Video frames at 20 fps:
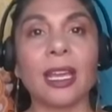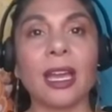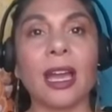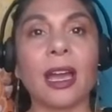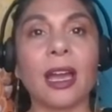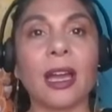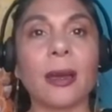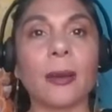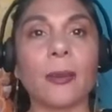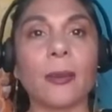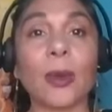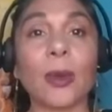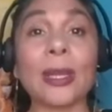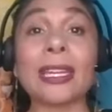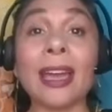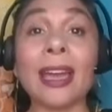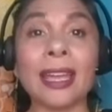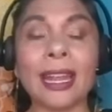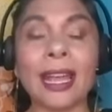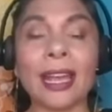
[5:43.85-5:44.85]
one
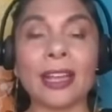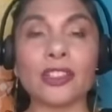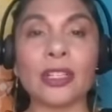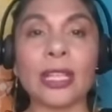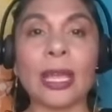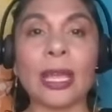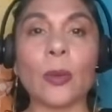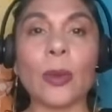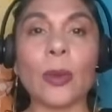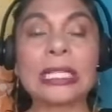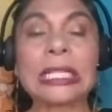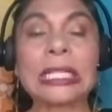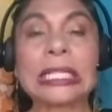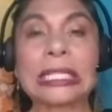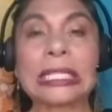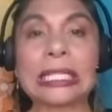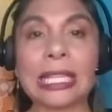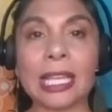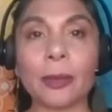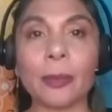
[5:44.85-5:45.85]
night actually, I went to
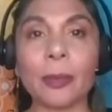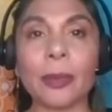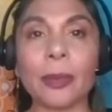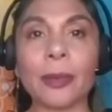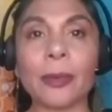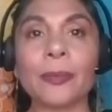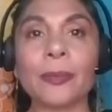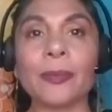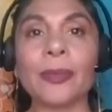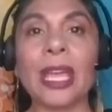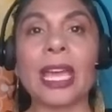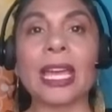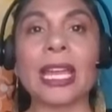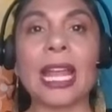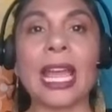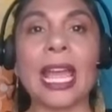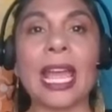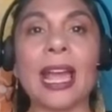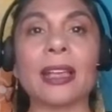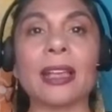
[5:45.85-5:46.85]
sleep and I
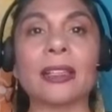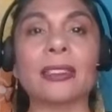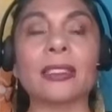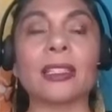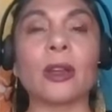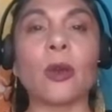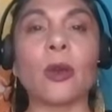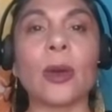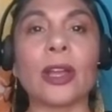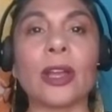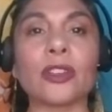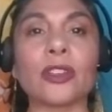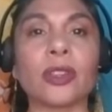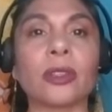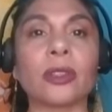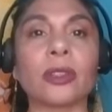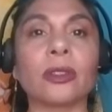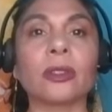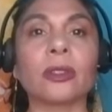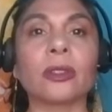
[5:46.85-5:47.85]
asked a
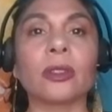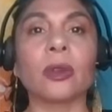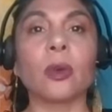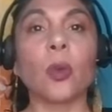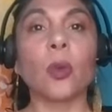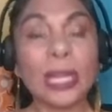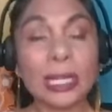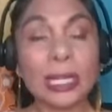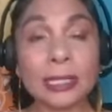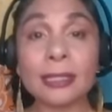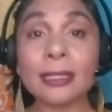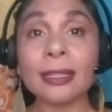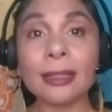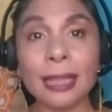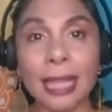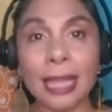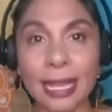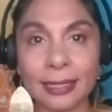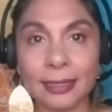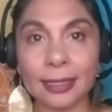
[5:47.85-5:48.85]
question: what is the
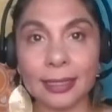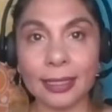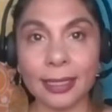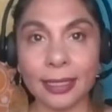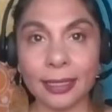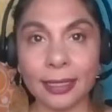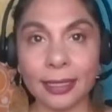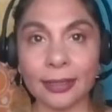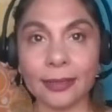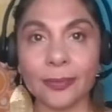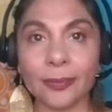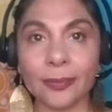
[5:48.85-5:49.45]
lesson here?